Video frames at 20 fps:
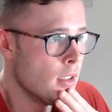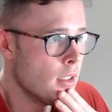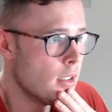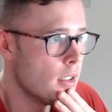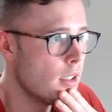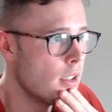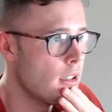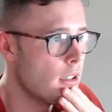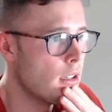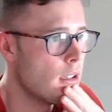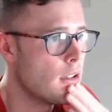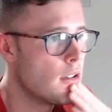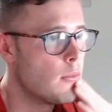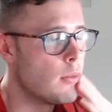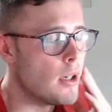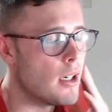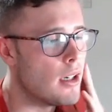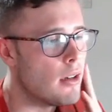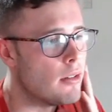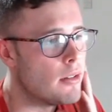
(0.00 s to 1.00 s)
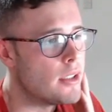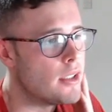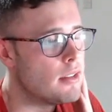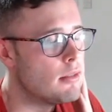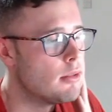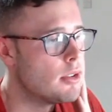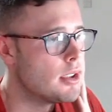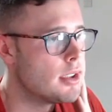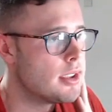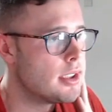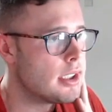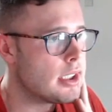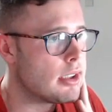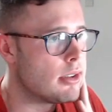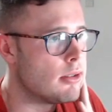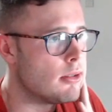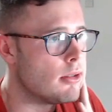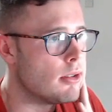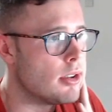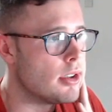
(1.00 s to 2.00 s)
wow, I didn't want to see a
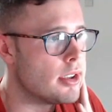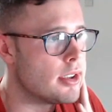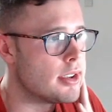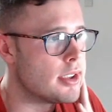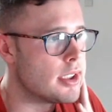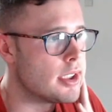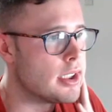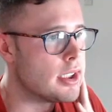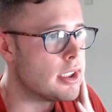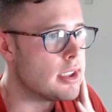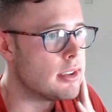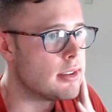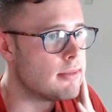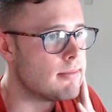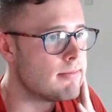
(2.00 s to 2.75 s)
call on the turn.